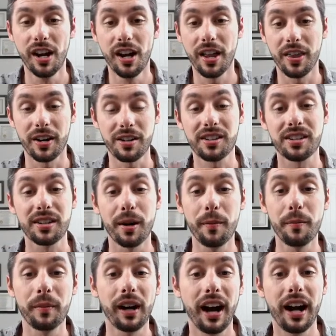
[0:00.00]
there's
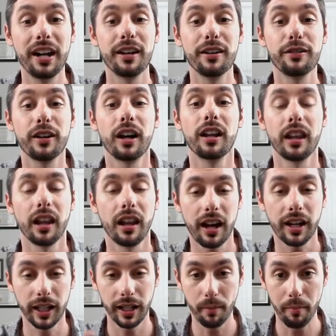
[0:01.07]
some kind of
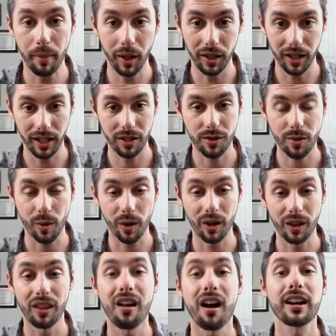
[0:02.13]
unlocking abundance or
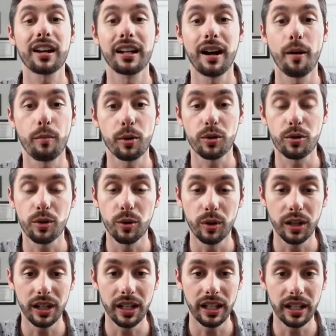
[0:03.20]
unlocking
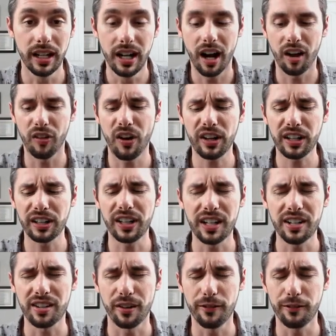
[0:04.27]
opportunity, unlocking
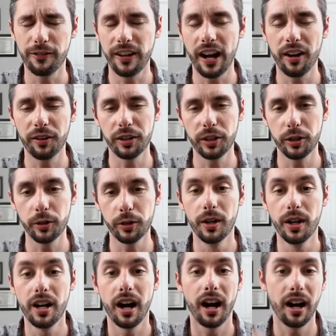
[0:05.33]
things of value
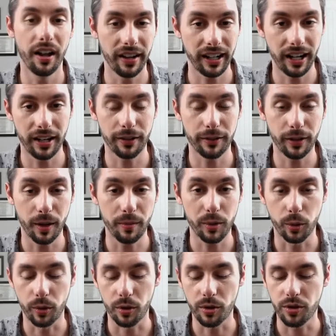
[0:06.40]
that kind of come
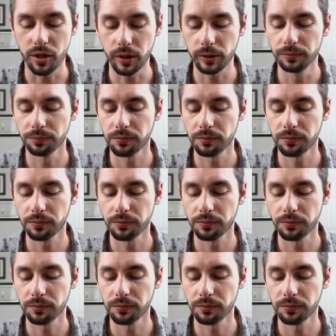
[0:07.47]
towards you.